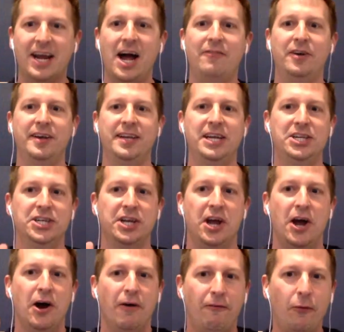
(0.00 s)
conversation
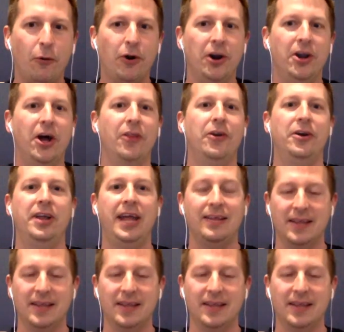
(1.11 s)
for another day.